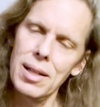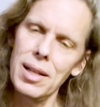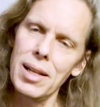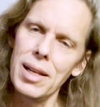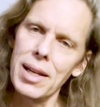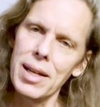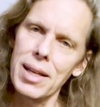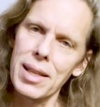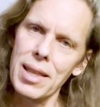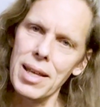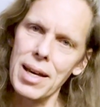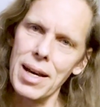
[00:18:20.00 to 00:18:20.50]

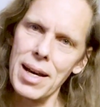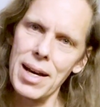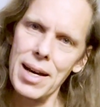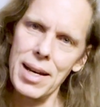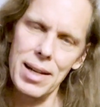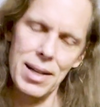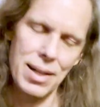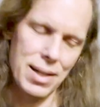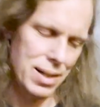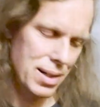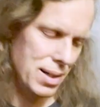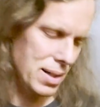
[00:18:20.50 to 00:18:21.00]
Like that.
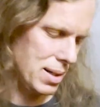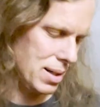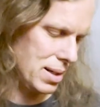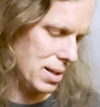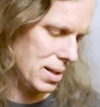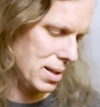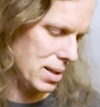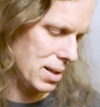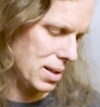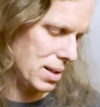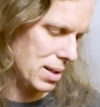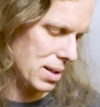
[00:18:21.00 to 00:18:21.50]

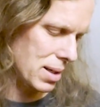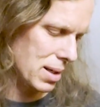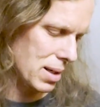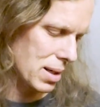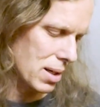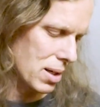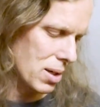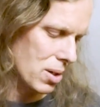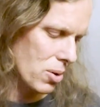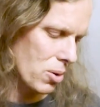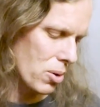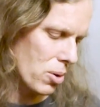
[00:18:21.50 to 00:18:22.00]

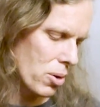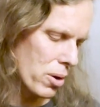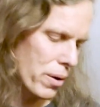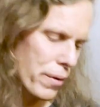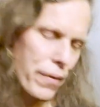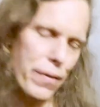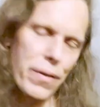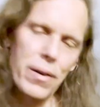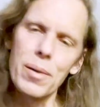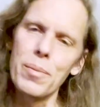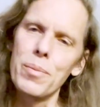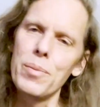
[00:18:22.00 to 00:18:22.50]
Or
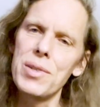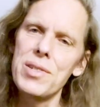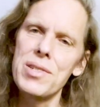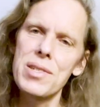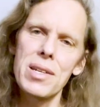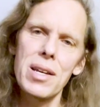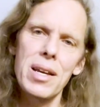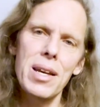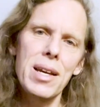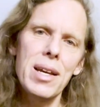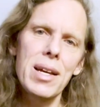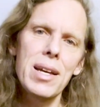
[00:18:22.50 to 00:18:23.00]
from
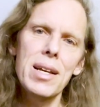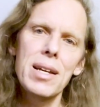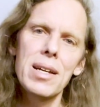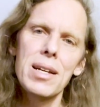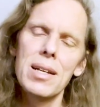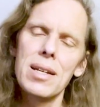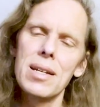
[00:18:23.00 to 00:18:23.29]
D.